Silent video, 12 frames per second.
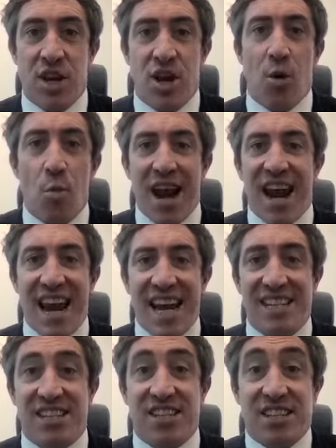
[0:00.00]
and we're here
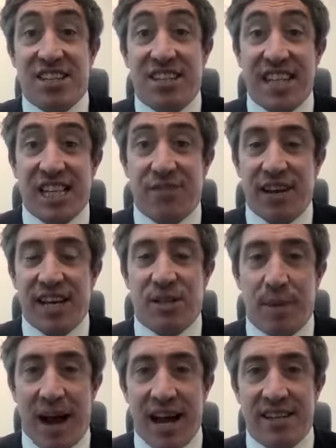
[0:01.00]
to successfully
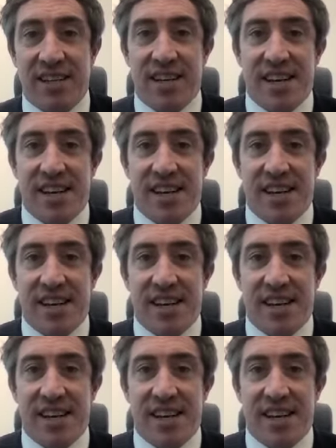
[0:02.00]
expand